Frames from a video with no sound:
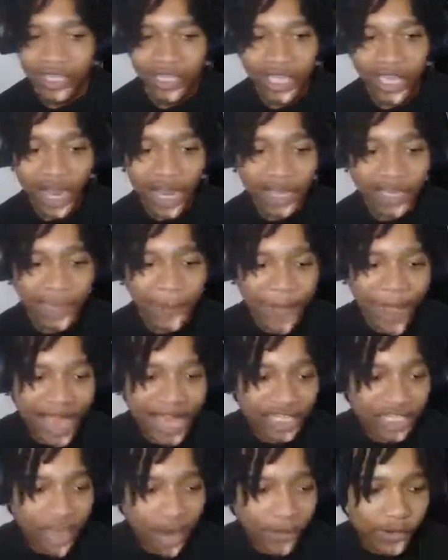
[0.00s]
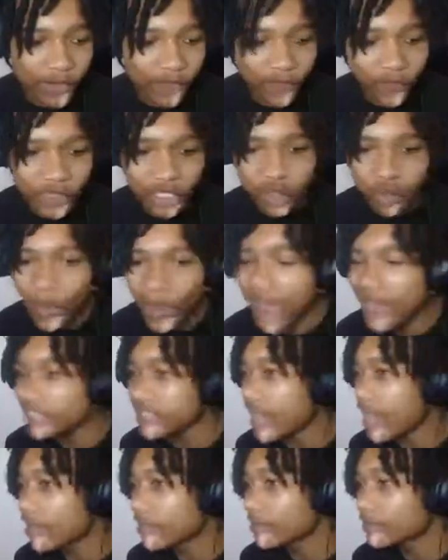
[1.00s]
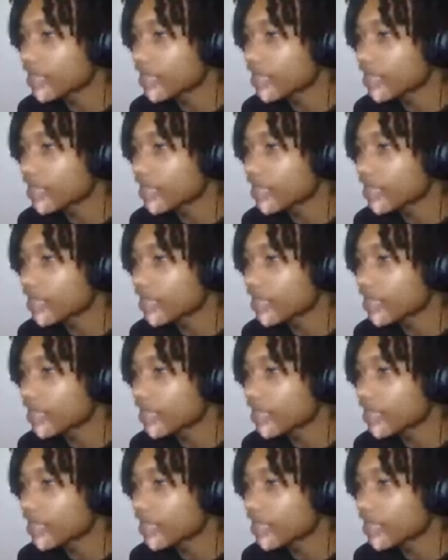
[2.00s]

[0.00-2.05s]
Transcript: Can I get a mascot with a free swags item,